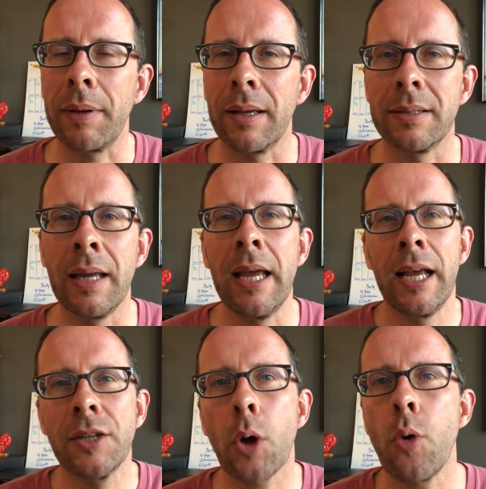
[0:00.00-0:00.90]
Because
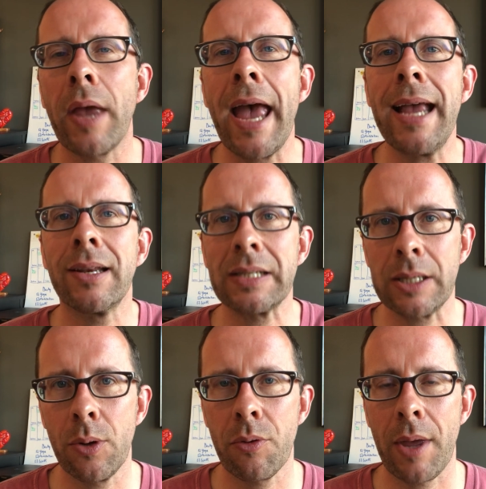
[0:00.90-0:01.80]
it's okay to
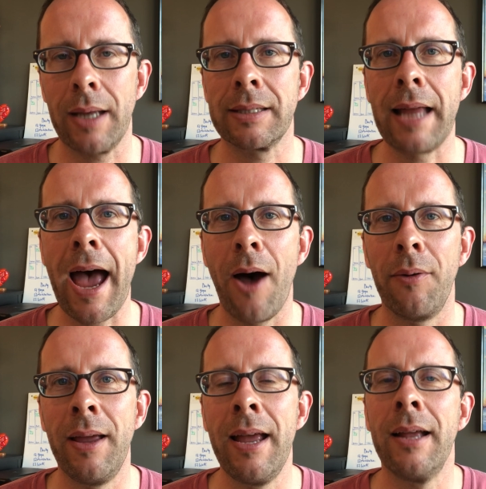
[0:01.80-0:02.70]
slow things
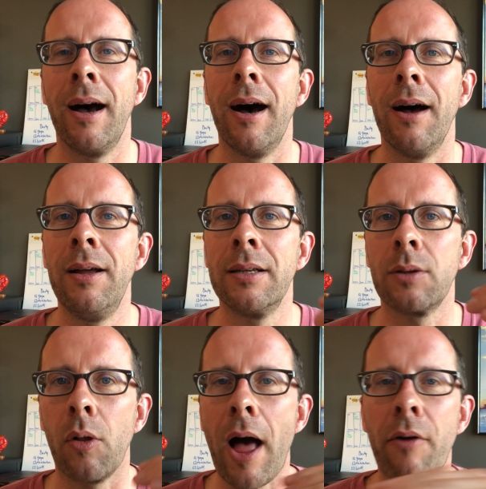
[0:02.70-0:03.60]
down
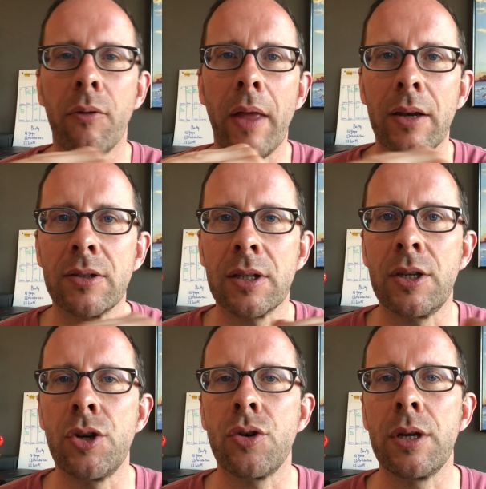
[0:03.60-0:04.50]
to allow for that
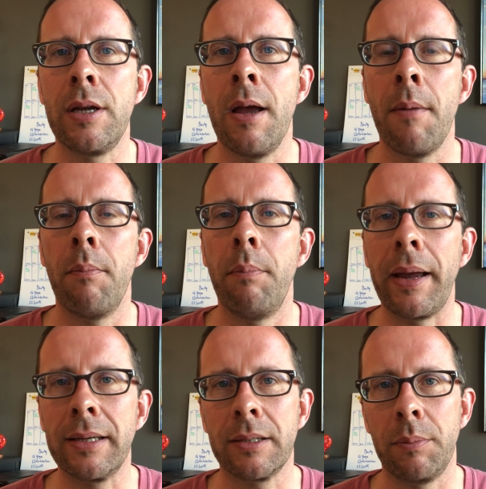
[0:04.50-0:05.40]
security
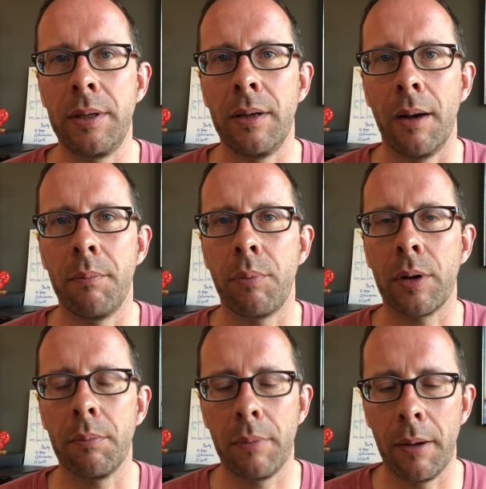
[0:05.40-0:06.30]
base to be
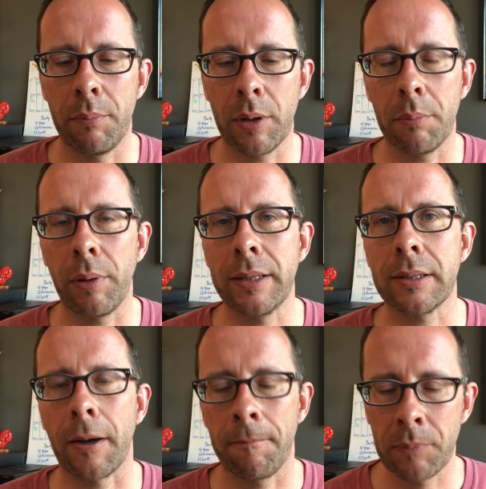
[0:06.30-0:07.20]
put in place
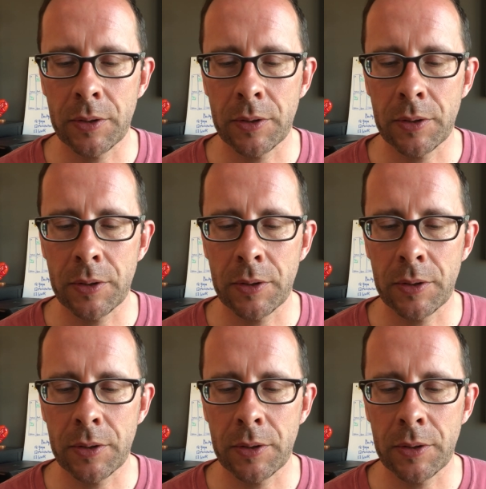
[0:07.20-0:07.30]
there.